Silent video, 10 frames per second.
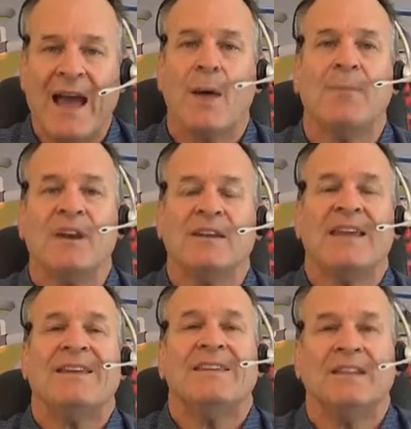Competent
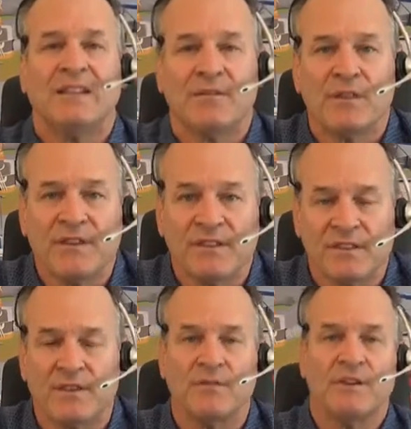in delivering the
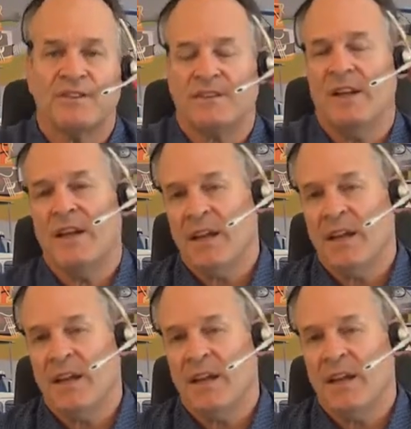service